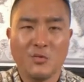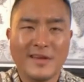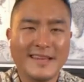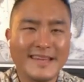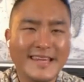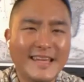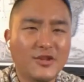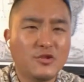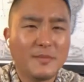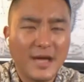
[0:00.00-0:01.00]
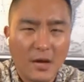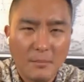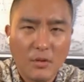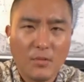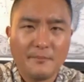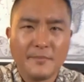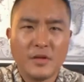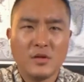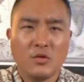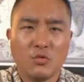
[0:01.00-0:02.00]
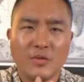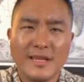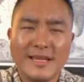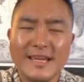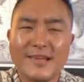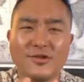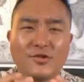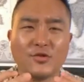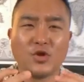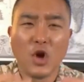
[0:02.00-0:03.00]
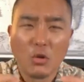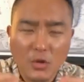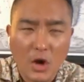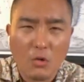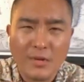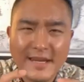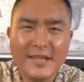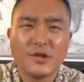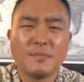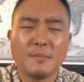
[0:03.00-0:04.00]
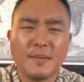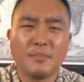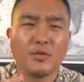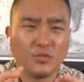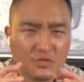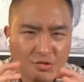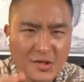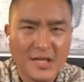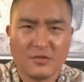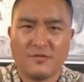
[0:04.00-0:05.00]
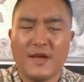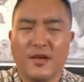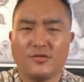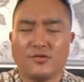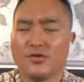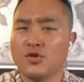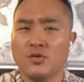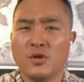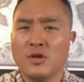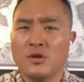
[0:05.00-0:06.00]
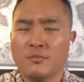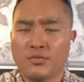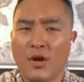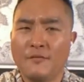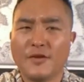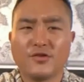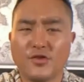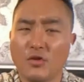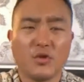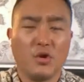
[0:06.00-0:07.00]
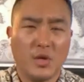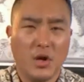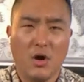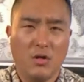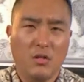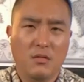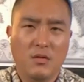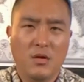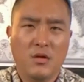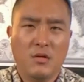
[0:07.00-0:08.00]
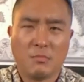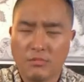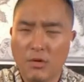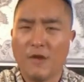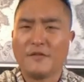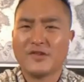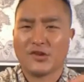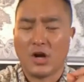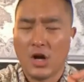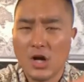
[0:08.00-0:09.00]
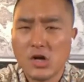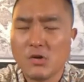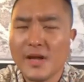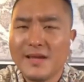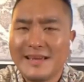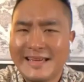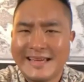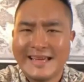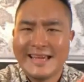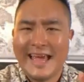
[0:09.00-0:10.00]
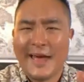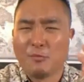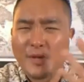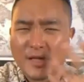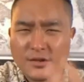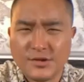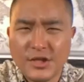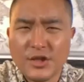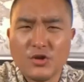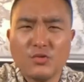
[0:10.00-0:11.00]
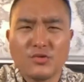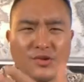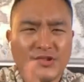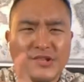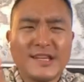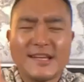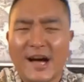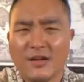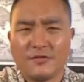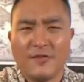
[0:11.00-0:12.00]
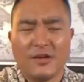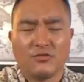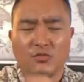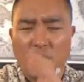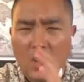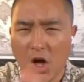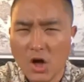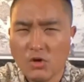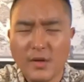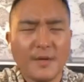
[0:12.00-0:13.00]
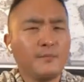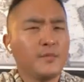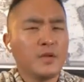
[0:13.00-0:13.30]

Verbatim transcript: We need to be humble. We need to go low. We need to be people who seek his face. You, Prophets don't know it all. Prophets are hungry, and we continue to seek God's face. We're hungry.